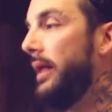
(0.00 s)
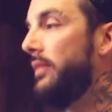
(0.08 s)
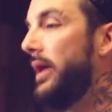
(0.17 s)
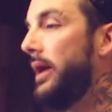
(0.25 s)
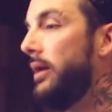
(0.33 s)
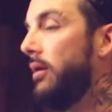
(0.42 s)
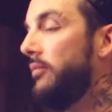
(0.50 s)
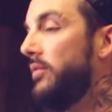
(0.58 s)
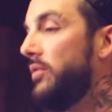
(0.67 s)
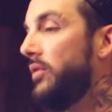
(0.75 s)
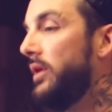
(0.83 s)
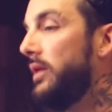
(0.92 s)
And then
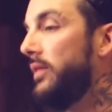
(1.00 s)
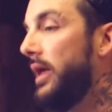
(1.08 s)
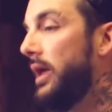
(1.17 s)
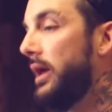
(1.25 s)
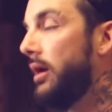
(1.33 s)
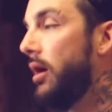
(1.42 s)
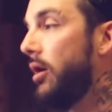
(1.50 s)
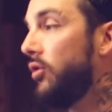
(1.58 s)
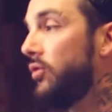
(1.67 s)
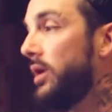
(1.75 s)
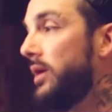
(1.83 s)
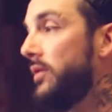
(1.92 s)
obviously they get
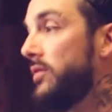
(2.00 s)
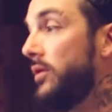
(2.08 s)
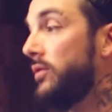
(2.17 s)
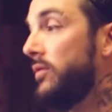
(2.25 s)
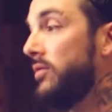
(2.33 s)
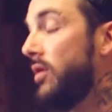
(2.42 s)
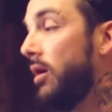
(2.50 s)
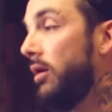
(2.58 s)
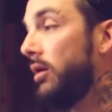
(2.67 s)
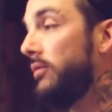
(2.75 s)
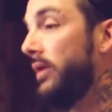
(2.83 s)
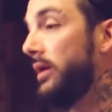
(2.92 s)
hungry and they start to
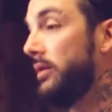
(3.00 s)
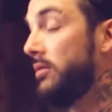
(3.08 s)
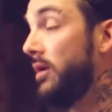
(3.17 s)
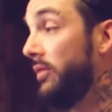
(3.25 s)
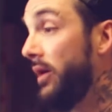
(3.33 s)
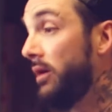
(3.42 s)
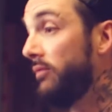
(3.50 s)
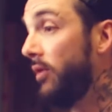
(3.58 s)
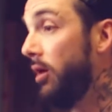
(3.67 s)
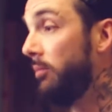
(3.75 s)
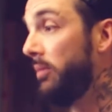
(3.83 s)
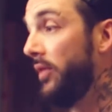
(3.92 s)
starve. And it's not their
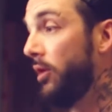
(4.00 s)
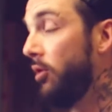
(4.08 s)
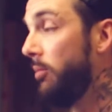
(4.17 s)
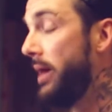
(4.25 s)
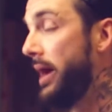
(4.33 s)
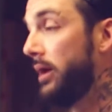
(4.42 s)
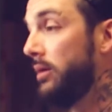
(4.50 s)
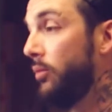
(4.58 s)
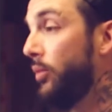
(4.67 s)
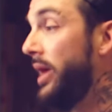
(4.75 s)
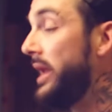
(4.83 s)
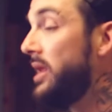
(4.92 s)
fault, but they go back into
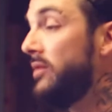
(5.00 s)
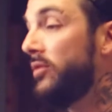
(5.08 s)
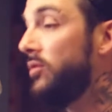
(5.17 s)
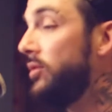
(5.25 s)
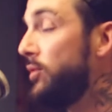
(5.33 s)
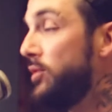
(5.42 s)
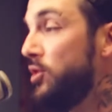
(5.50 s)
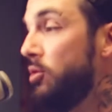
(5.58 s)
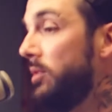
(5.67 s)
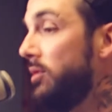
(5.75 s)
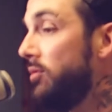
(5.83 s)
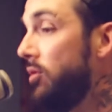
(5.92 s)
what any of us would do as
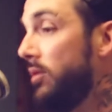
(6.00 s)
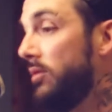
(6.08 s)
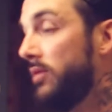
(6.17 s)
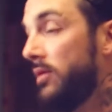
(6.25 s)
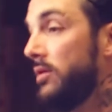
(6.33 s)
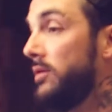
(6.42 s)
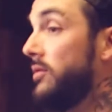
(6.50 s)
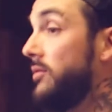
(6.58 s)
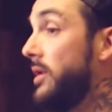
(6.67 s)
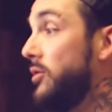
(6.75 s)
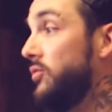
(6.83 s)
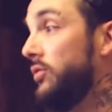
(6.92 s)
humans too, is they start to
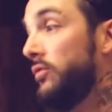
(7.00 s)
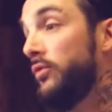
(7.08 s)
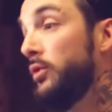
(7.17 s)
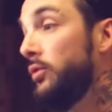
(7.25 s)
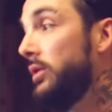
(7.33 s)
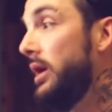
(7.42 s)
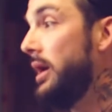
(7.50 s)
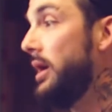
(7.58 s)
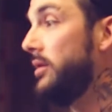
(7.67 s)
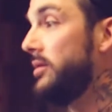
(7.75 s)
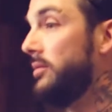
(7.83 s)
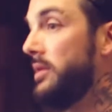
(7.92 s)
scrounge for food.
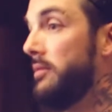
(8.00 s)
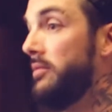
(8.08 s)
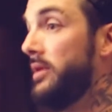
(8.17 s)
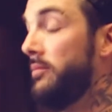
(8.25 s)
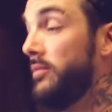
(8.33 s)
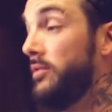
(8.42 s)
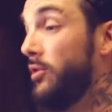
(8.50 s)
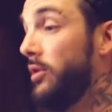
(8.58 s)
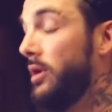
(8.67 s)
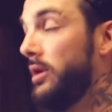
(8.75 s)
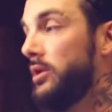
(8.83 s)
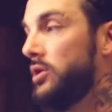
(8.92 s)
Sometimes they're
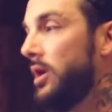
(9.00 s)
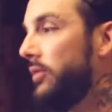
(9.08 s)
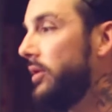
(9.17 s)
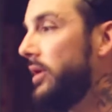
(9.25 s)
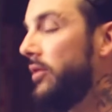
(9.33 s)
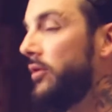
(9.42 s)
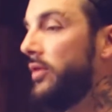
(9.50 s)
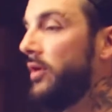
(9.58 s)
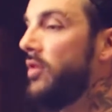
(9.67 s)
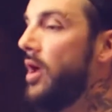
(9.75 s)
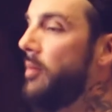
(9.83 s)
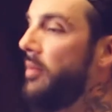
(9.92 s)
turning on each other and other things.